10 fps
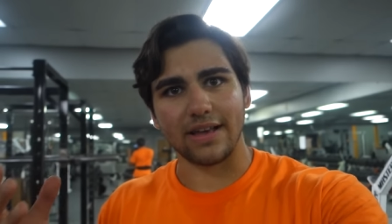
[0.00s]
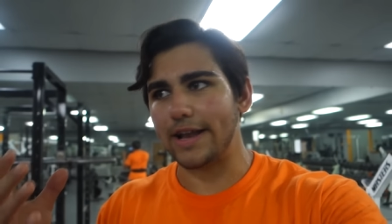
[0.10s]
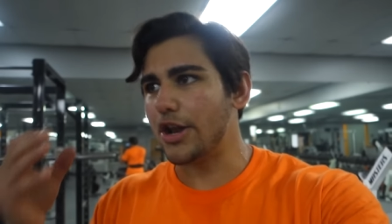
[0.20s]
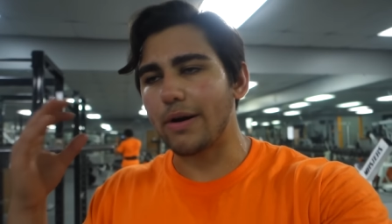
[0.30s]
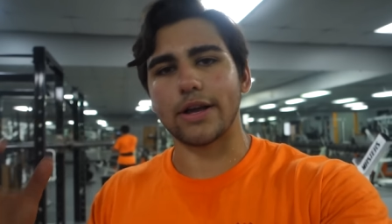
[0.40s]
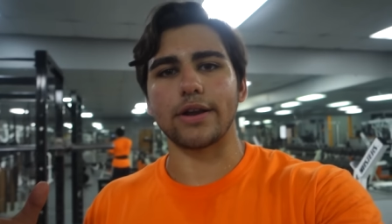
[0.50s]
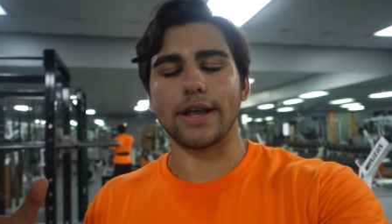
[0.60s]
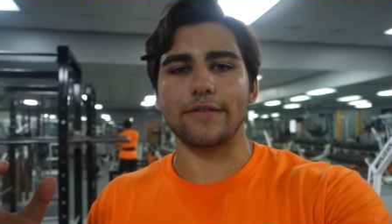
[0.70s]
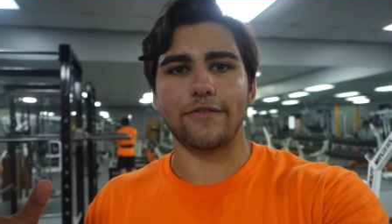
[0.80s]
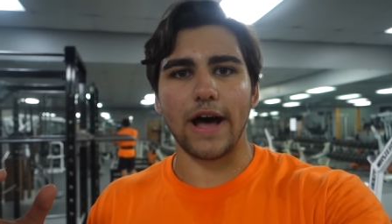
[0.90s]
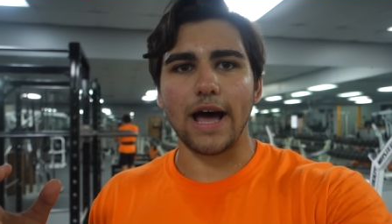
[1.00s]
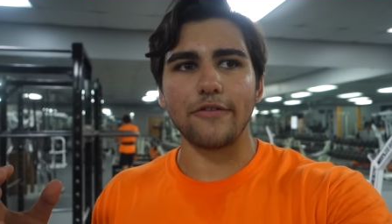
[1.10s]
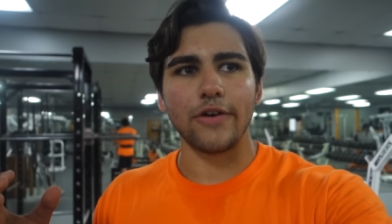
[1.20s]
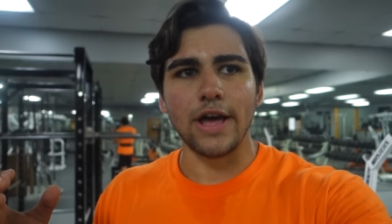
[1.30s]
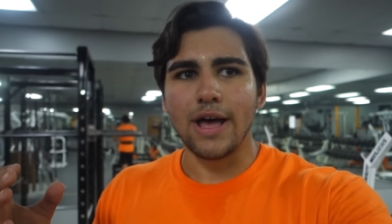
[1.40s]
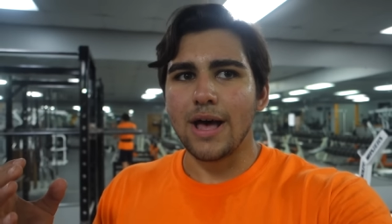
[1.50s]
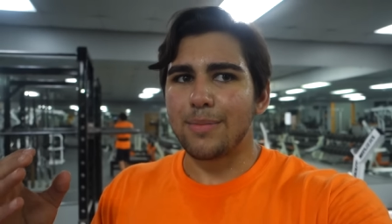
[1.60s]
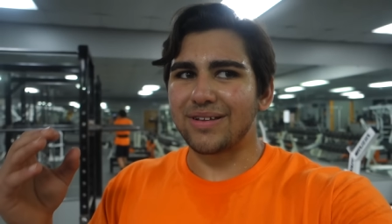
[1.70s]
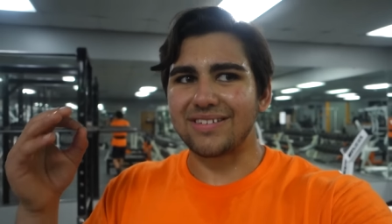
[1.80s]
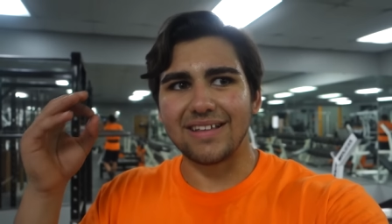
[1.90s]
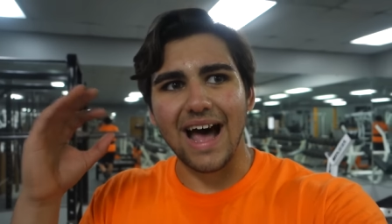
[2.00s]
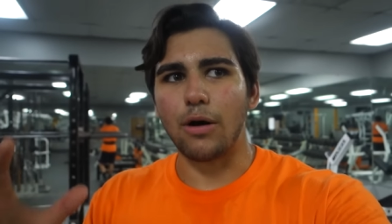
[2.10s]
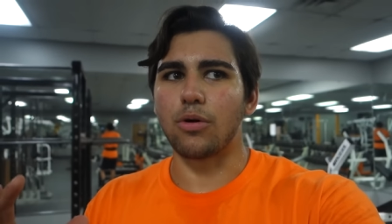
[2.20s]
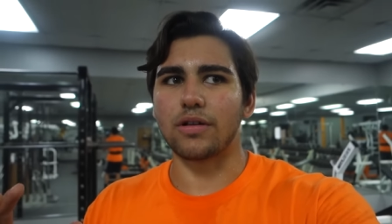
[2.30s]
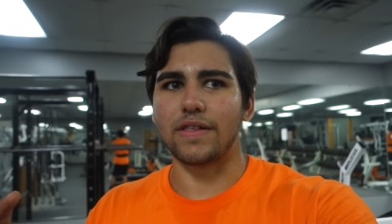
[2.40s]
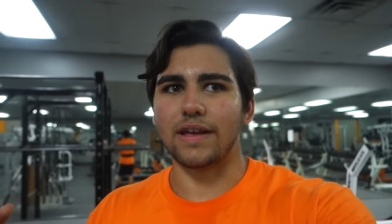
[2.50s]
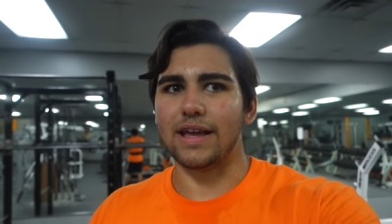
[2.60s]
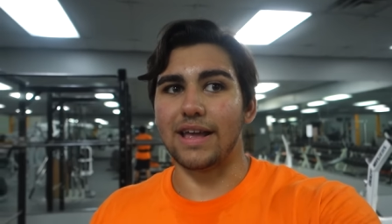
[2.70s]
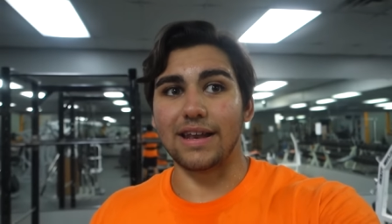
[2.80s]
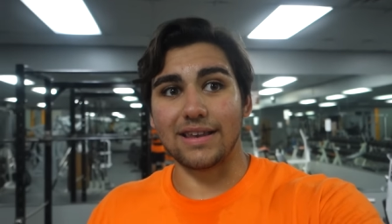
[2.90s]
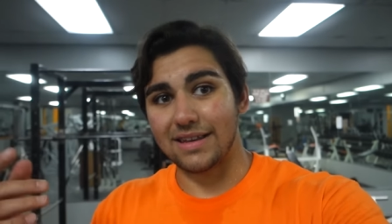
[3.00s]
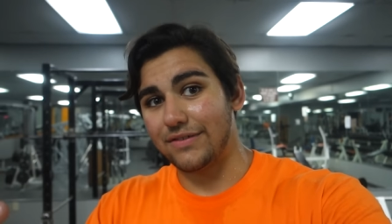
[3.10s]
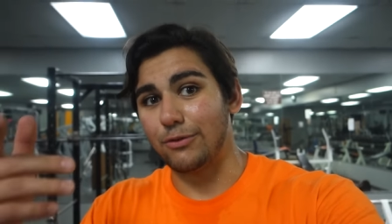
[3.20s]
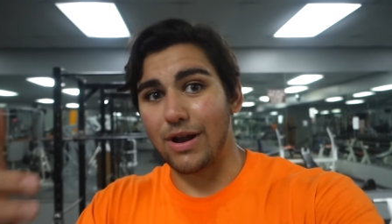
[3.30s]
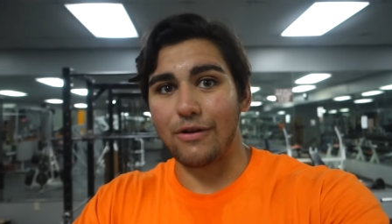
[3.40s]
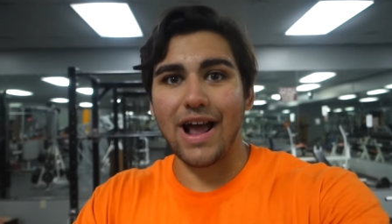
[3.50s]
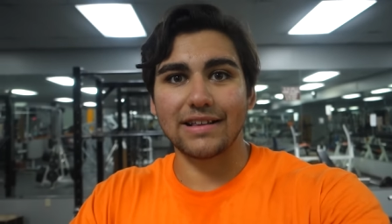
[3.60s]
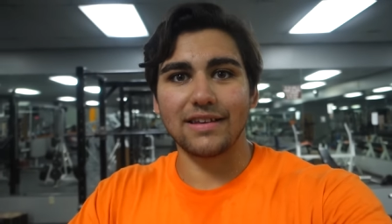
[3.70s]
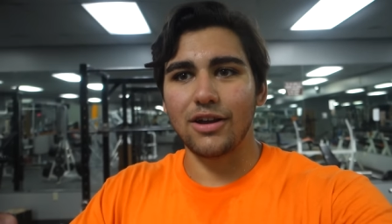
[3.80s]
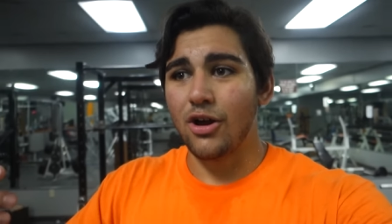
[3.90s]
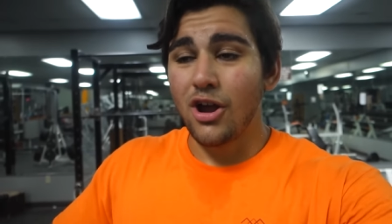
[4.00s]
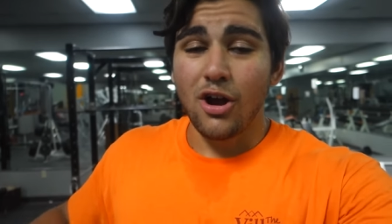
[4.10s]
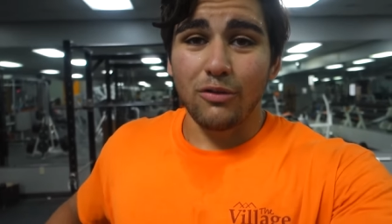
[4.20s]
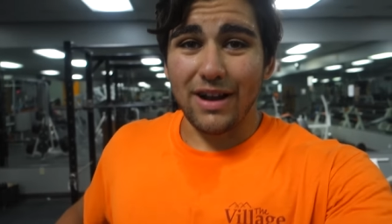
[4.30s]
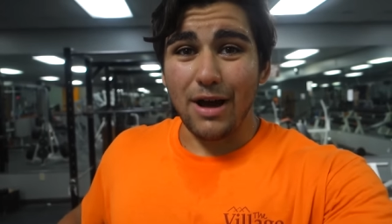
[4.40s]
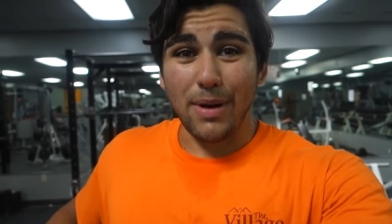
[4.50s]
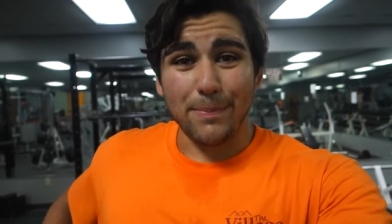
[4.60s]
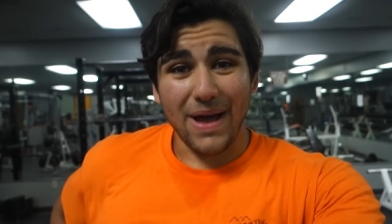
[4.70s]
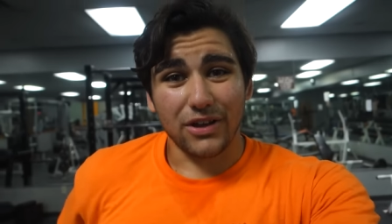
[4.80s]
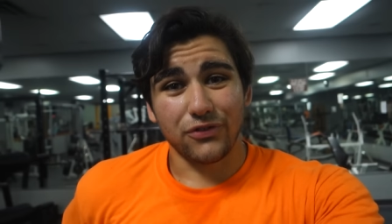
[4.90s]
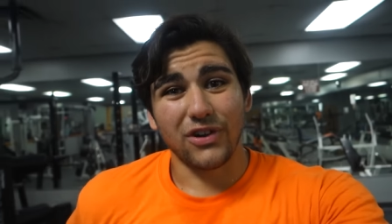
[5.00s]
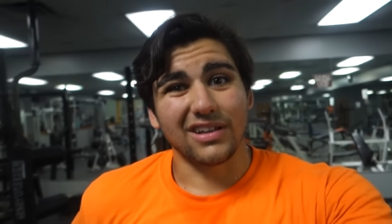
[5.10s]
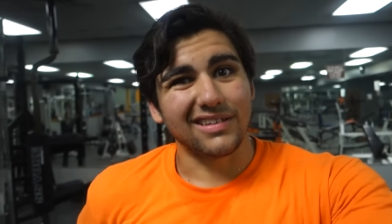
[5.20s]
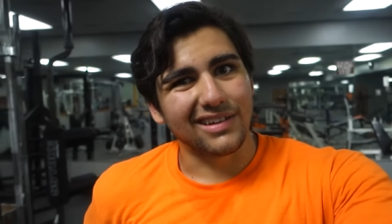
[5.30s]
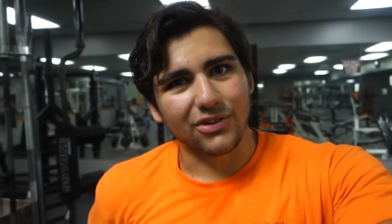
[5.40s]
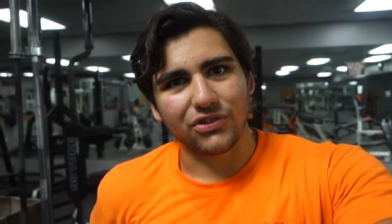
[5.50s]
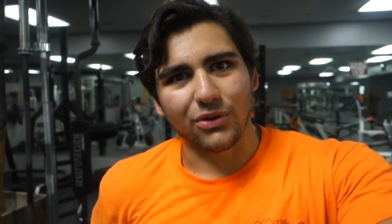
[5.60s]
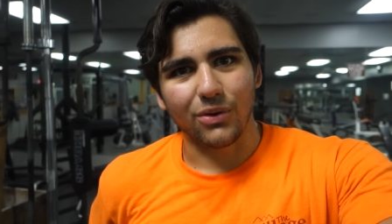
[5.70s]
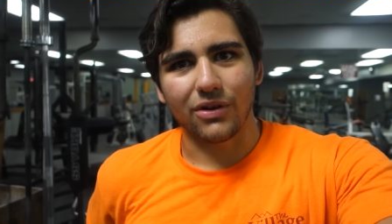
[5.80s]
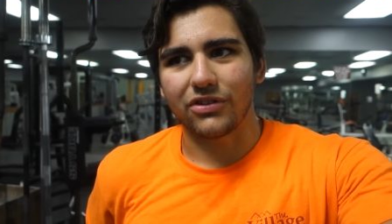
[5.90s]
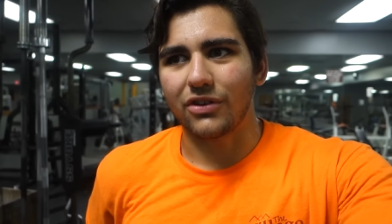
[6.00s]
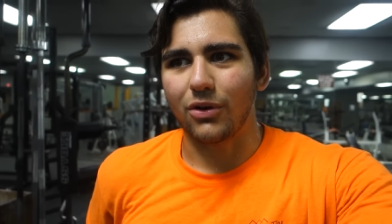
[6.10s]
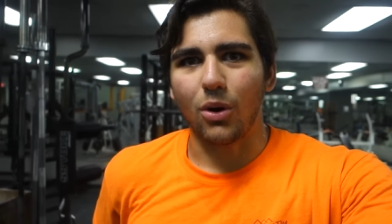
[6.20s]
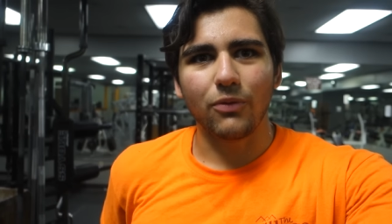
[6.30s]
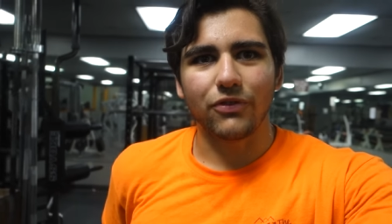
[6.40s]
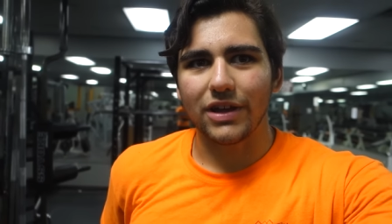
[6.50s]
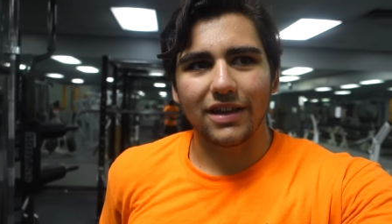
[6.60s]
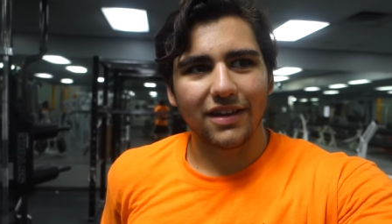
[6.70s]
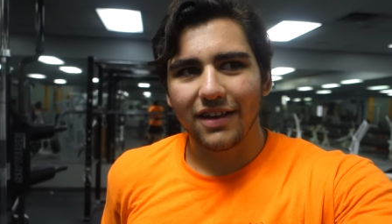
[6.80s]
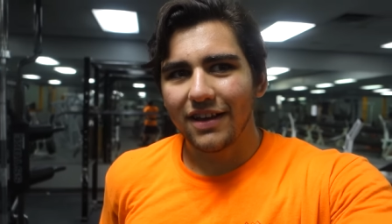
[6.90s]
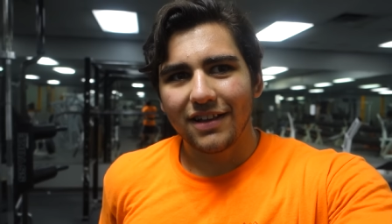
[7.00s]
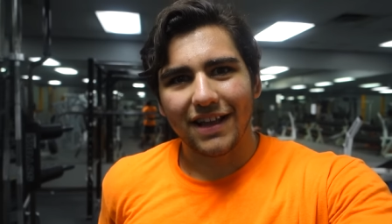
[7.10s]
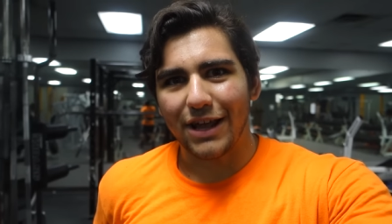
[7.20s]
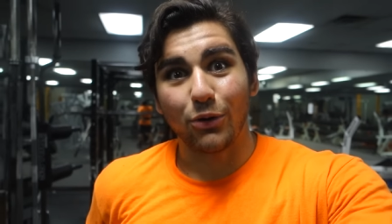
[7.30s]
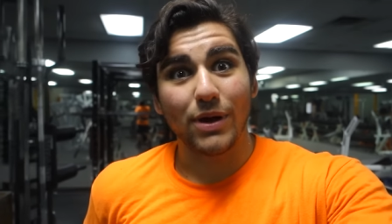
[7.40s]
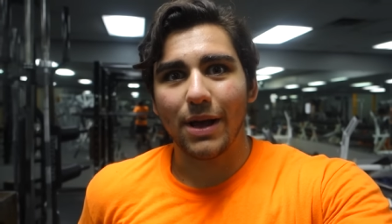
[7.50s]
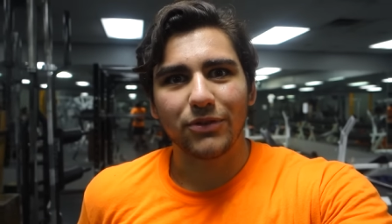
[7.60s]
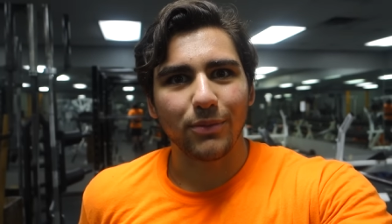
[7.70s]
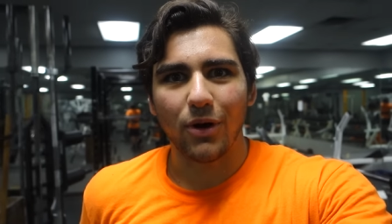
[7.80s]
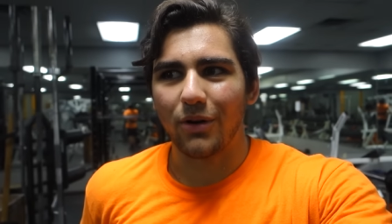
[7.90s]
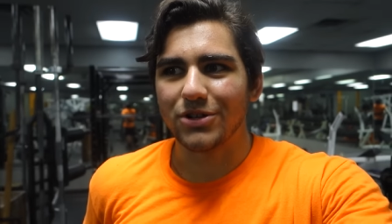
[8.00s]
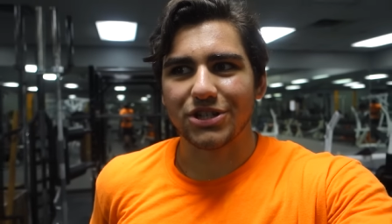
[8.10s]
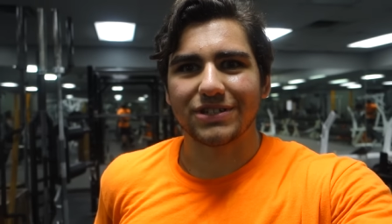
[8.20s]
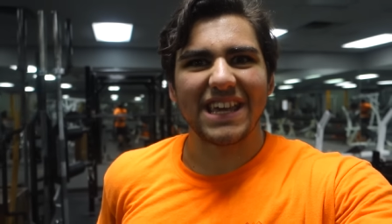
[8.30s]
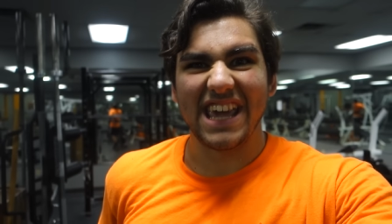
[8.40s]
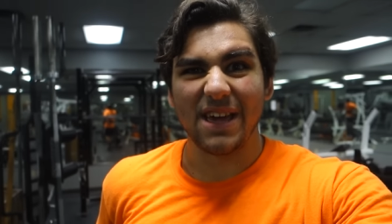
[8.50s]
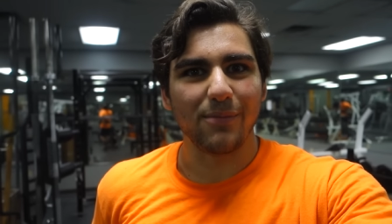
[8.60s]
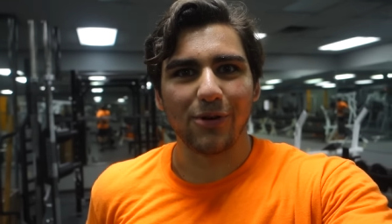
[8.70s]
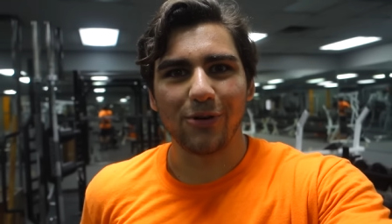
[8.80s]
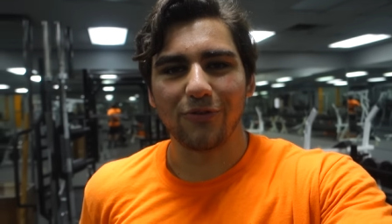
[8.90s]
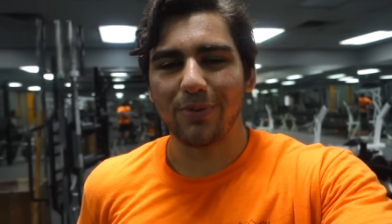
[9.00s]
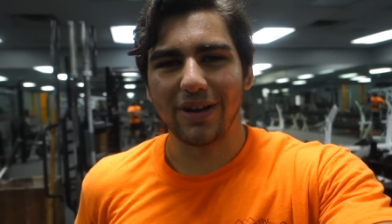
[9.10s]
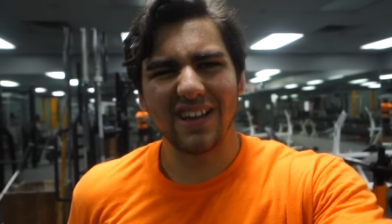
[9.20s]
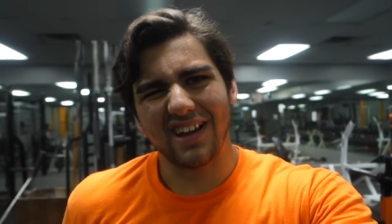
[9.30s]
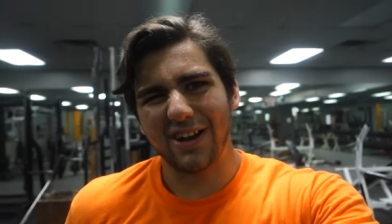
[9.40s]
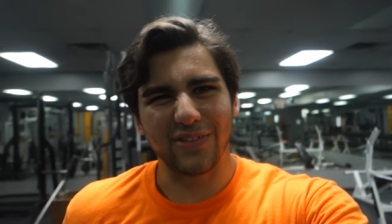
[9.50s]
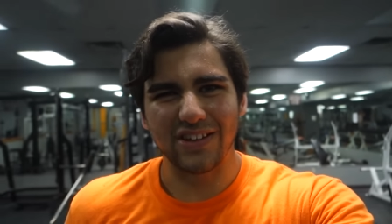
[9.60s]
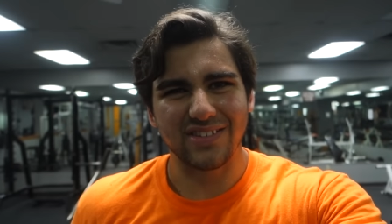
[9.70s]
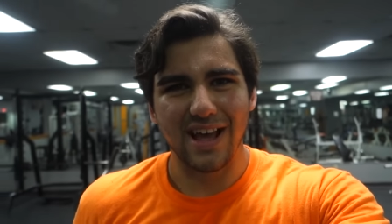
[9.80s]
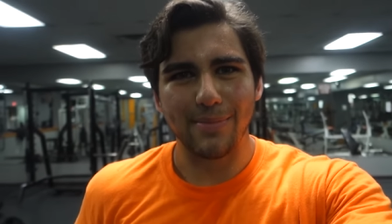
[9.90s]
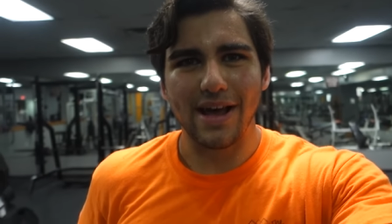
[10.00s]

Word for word: I know I could have hit five, but it's not worth it. And even when I racked it, right now my back's feeling a little sore, so hopefully like I don't wake up tomorrow and just can't move, but I don't think it's that